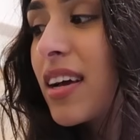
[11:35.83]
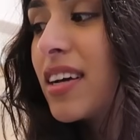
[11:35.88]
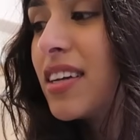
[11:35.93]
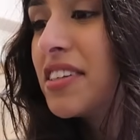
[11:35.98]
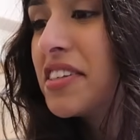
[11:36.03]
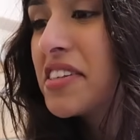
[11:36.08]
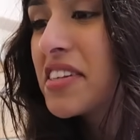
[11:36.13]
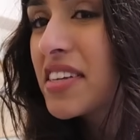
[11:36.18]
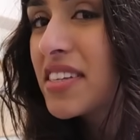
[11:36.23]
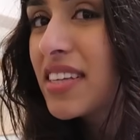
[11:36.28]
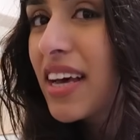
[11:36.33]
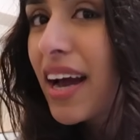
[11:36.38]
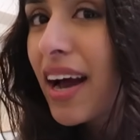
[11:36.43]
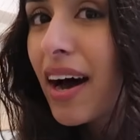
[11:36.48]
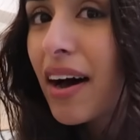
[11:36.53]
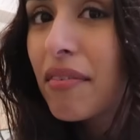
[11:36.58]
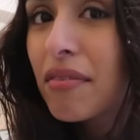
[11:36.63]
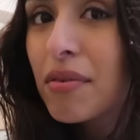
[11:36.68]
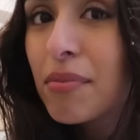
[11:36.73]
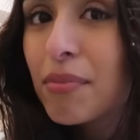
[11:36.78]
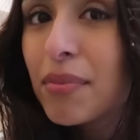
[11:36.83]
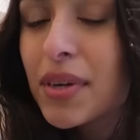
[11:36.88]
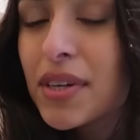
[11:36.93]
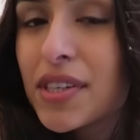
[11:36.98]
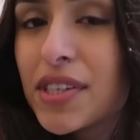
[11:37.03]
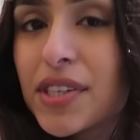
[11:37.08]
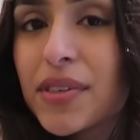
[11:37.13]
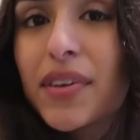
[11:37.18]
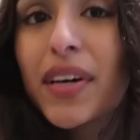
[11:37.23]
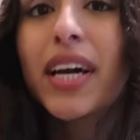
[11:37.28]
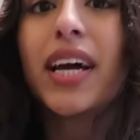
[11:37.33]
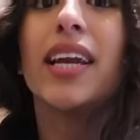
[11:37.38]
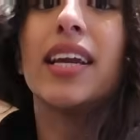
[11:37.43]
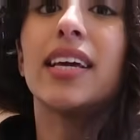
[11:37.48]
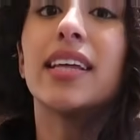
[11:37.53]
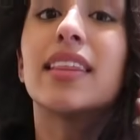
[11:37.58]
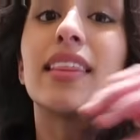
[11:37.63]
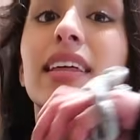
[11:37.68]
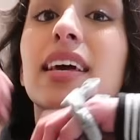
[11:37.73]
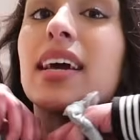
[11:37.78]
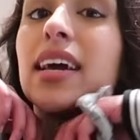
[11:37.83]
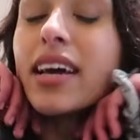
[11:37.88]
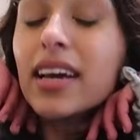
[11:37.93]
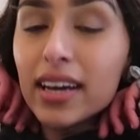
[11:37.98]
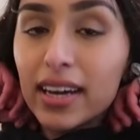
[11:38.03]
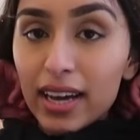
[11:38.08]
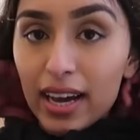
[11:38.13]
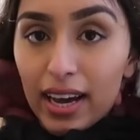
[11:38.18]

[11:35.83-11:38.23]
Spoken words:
just because I haven't been doing anything,